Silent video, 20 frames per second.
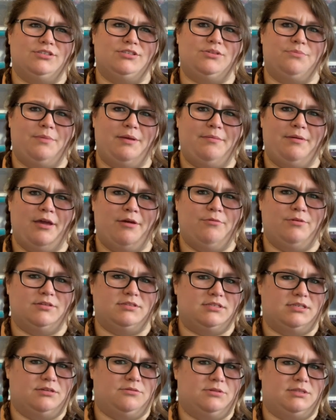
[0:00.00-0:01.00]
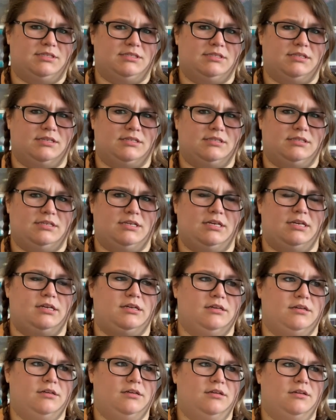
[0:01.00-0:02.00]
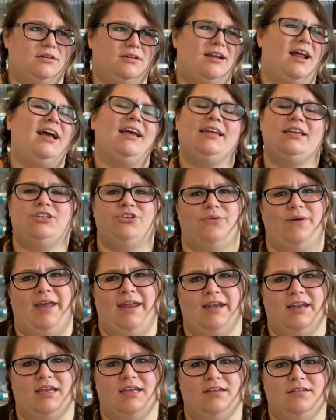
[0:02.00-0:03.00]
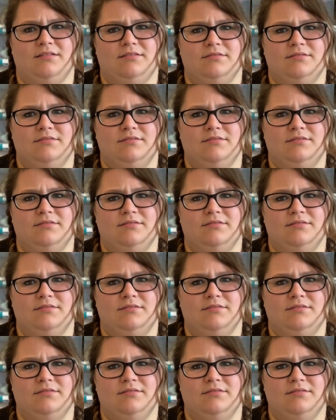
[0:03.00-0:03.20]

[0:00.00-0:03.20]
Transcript: So maybe I will stick with the 60. I could do 80.